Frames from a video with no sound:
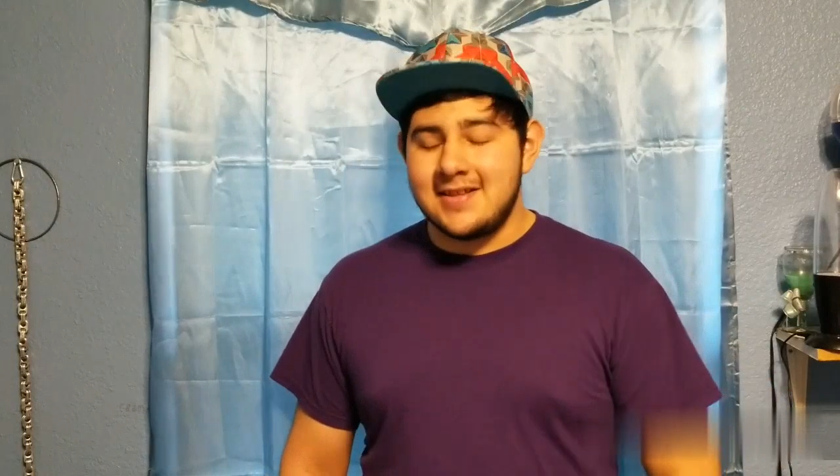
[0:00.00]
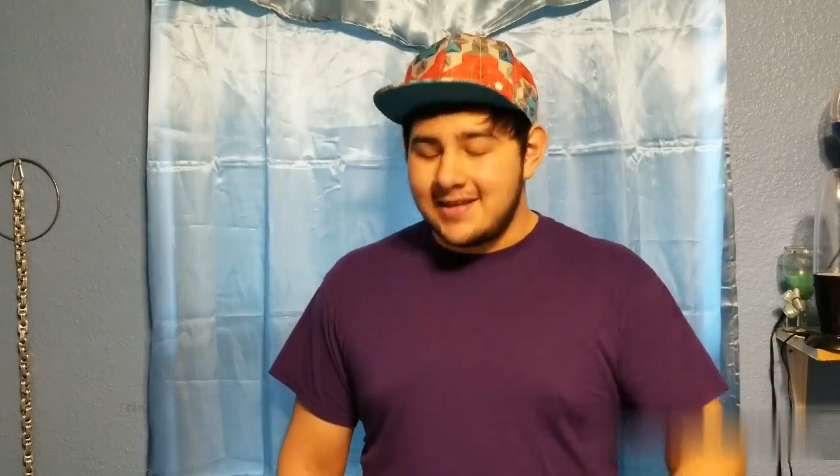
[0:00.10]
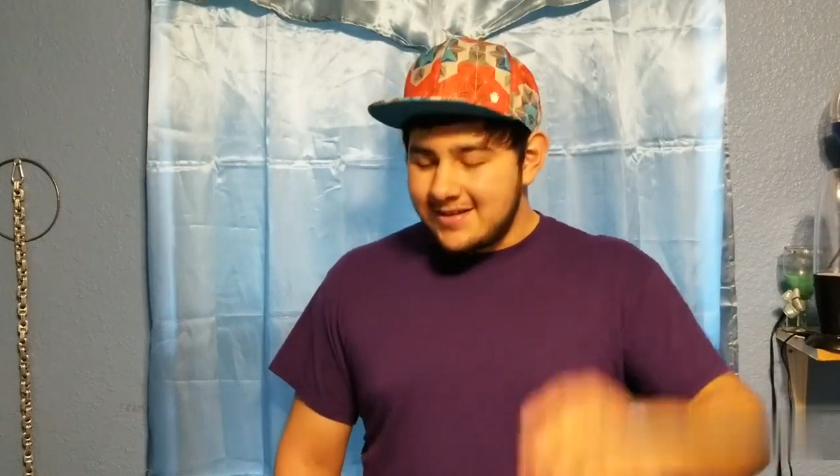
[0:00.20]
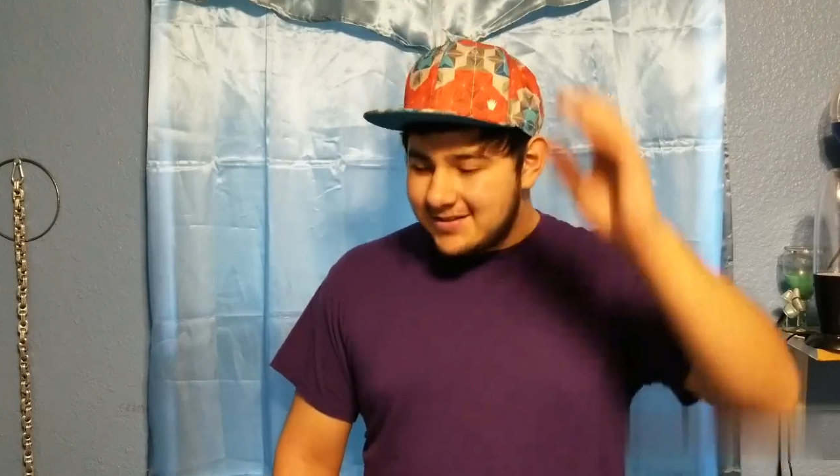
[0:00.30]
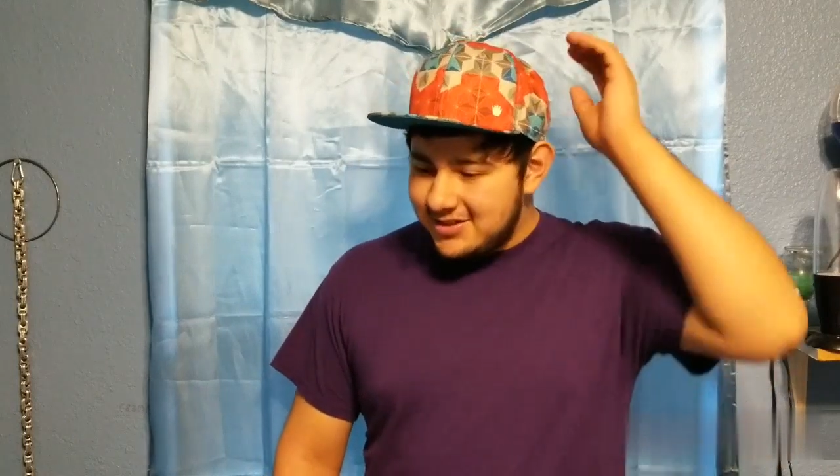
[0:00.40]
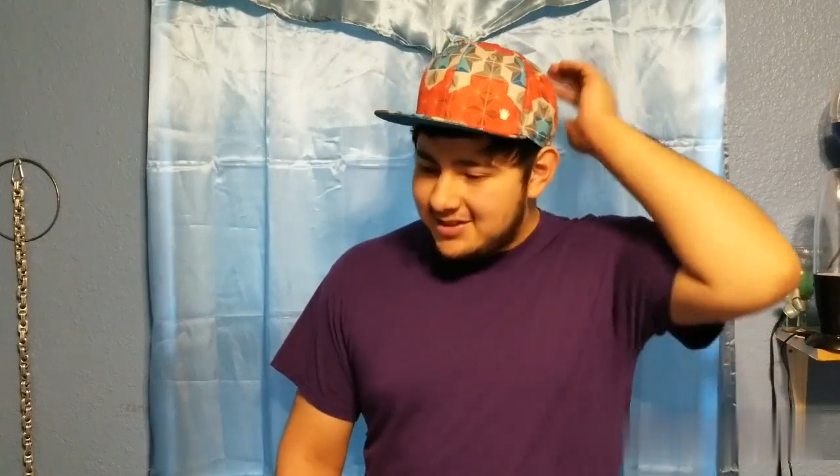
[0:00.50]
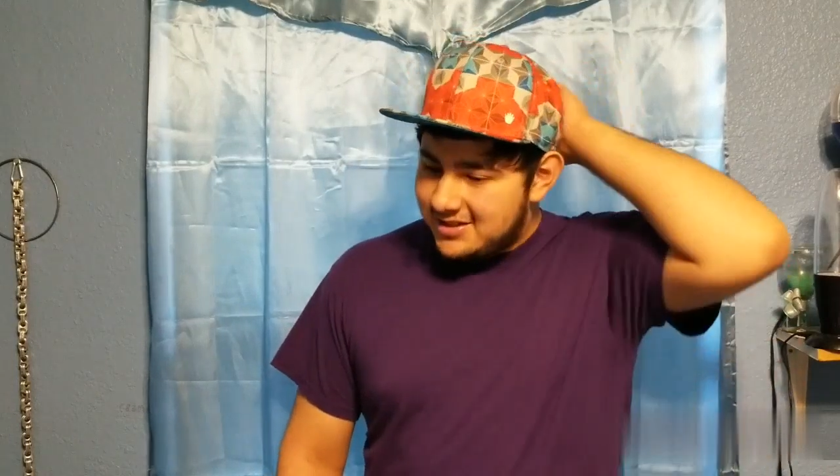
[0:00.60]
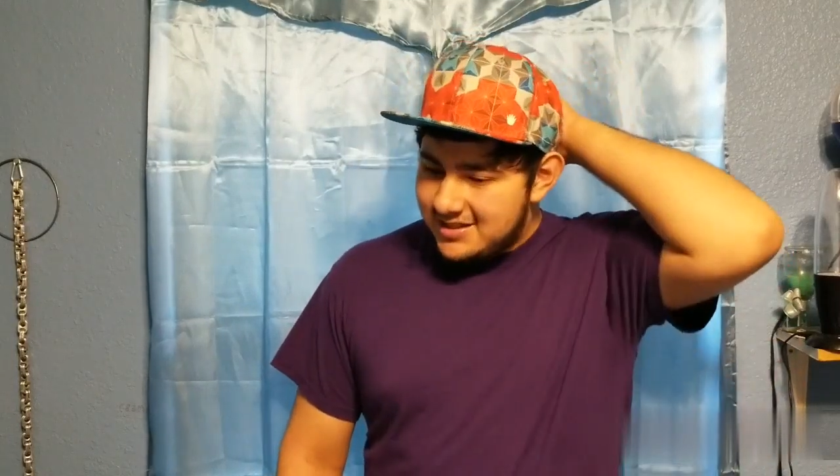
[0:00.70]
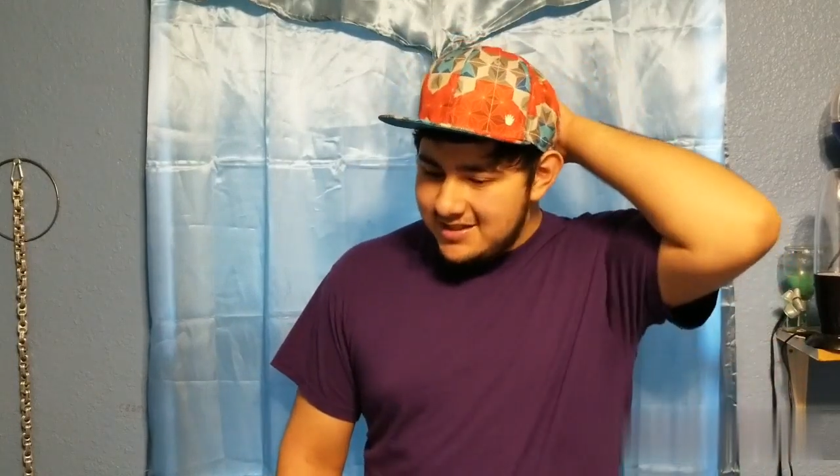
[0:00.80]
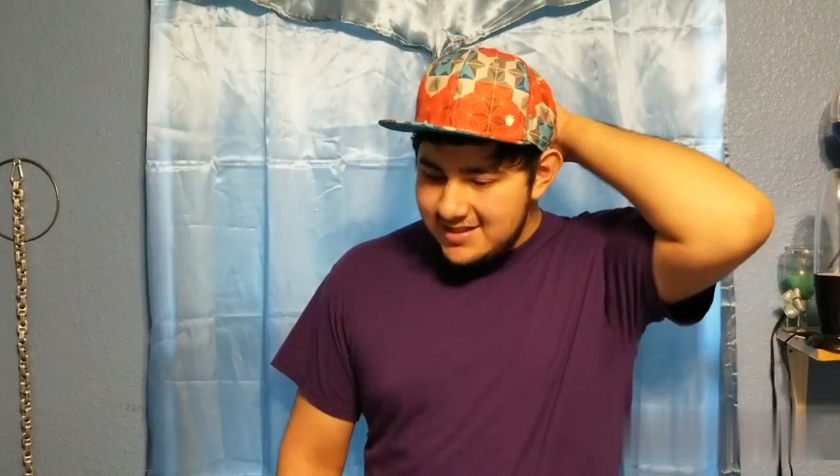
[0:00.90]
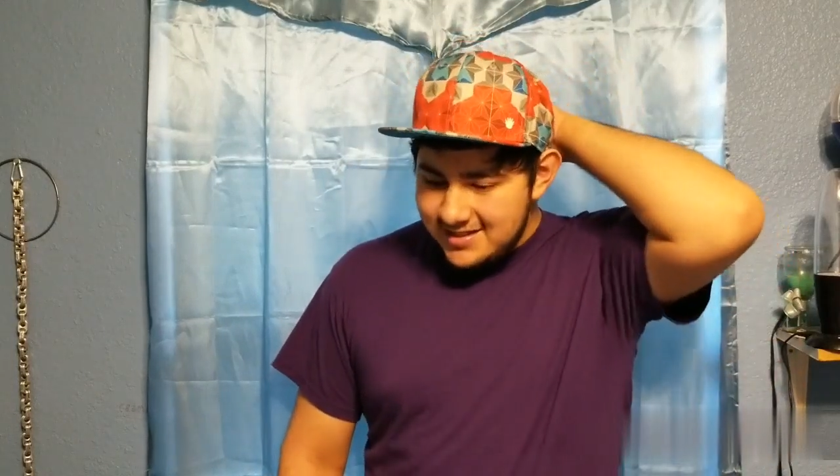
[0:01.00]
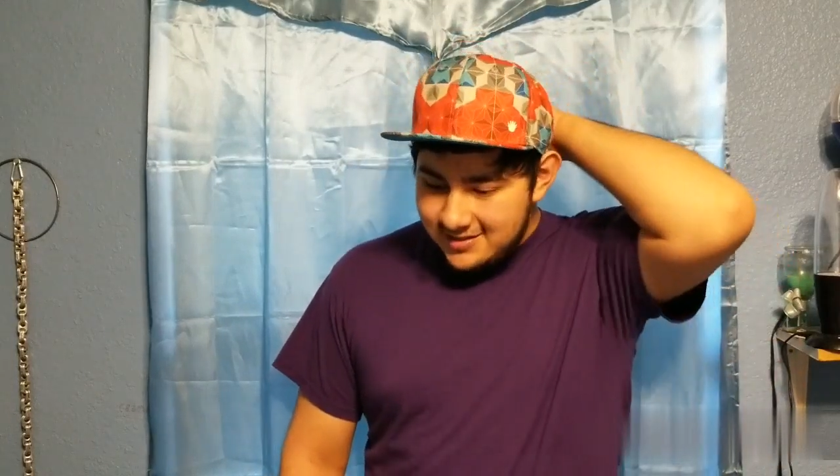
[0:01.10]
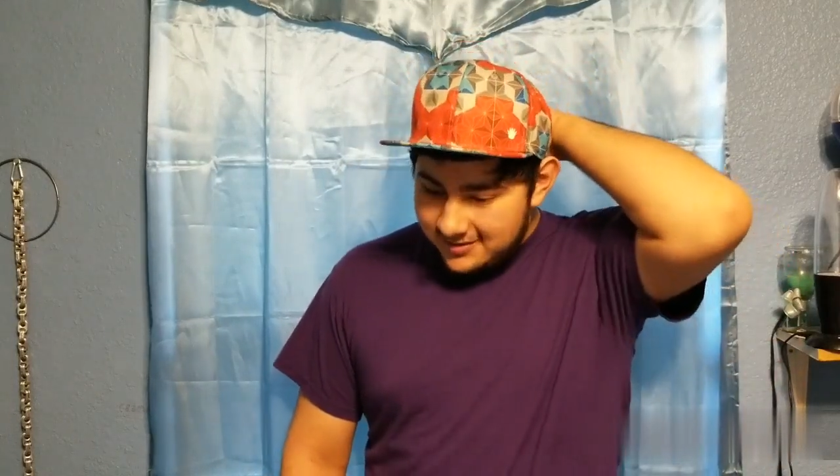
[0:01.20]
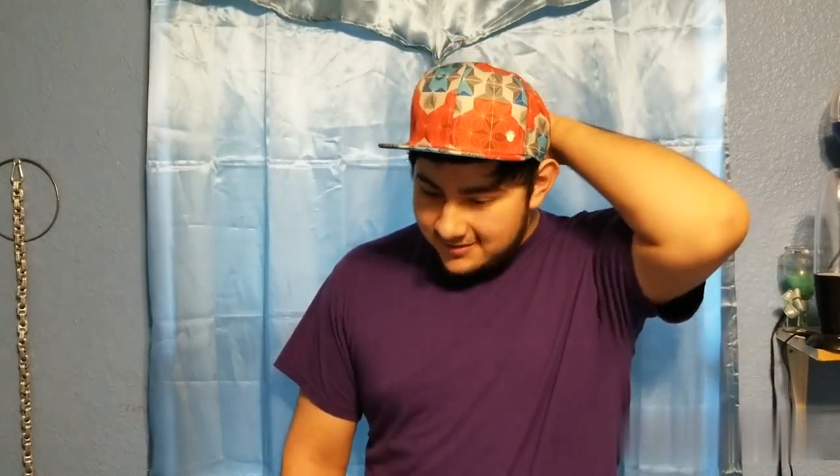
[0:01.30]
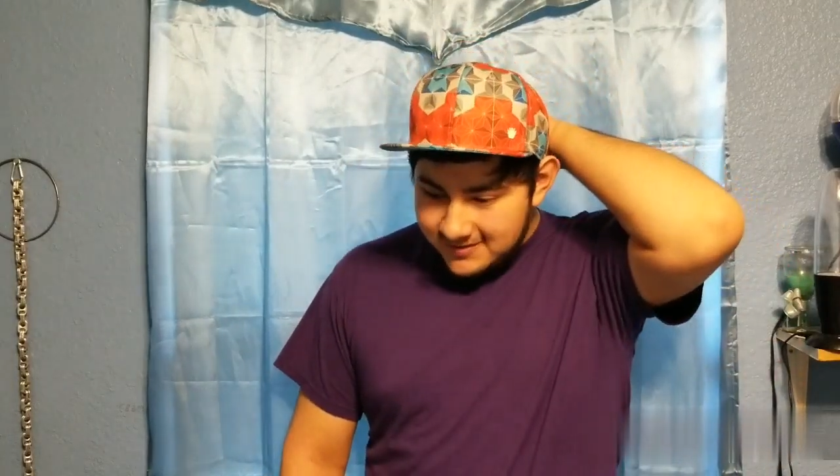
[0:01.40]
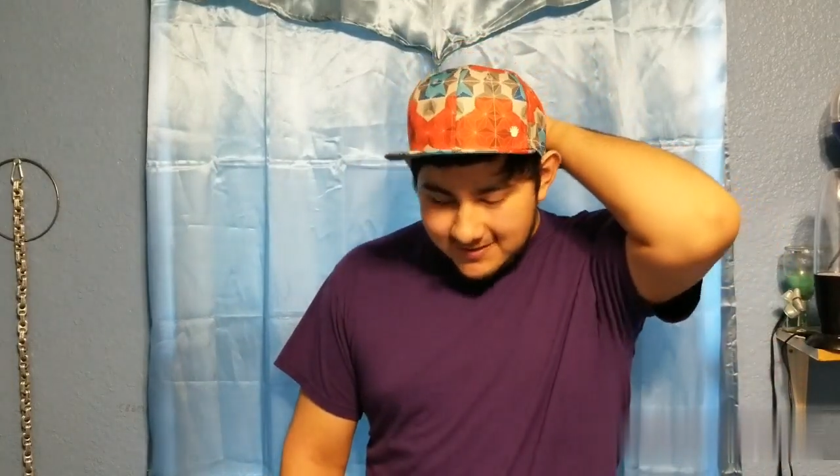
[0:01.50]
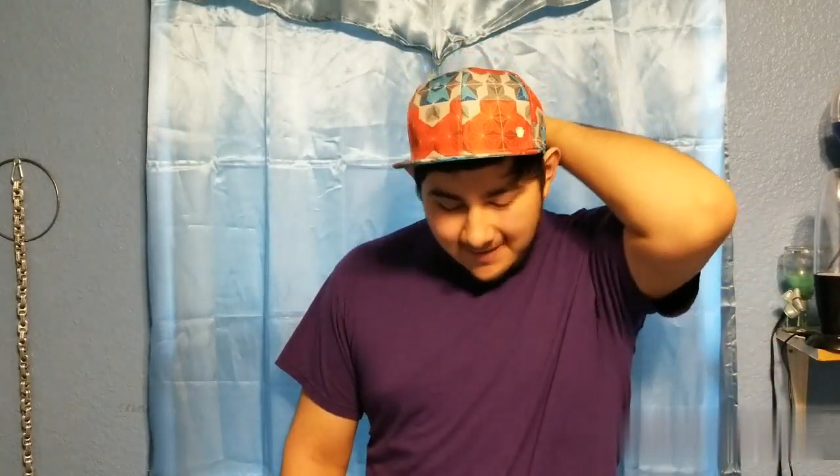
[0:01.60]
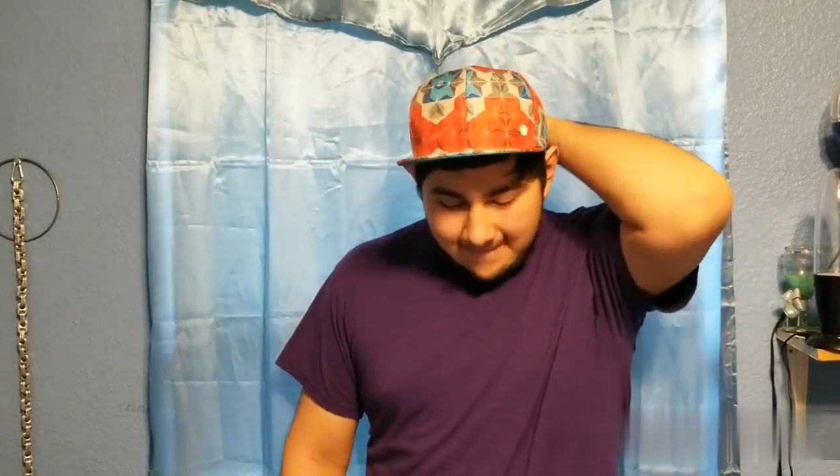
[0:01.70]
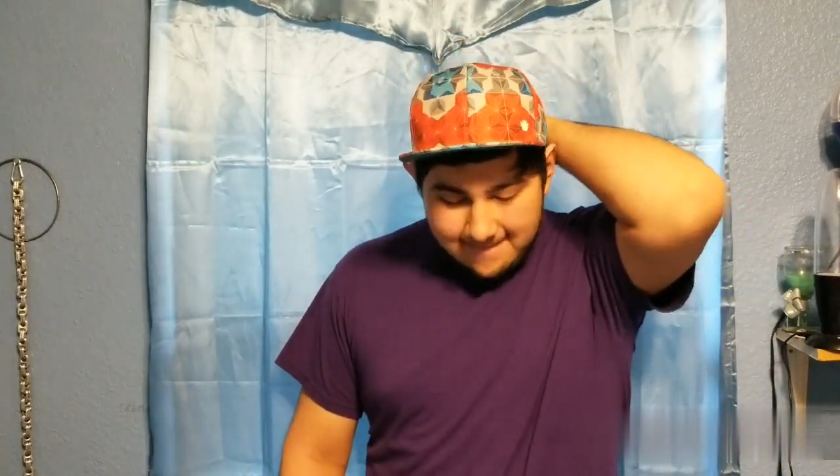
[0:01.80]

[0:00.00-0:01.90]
Like, jeez.